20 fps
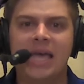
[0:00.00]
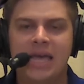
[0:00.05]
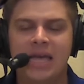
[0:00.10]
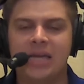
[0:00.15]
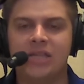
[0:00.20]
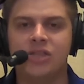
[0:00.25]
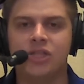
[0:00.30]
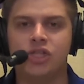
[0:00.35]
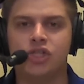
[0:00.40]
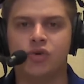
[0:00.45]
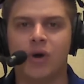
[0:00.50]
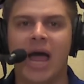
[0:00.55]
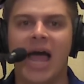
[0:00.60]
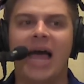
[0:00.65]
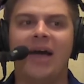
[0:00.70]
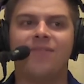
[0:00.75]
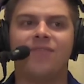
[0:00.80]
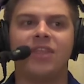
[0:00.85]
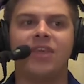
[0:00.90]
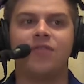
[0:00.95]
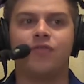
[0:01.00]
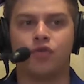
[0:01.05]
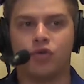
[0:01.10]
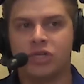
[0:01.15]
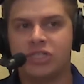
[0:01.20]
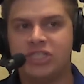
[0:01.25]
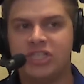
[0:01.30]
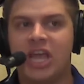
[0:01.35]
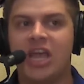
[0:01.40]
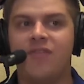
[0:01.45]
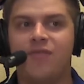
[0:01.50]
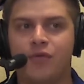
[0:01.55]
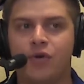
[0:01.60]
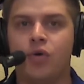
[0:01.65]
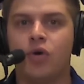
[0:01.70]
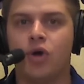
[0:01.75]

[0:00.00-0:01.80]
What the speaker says: in the draft. If Chris Stanfield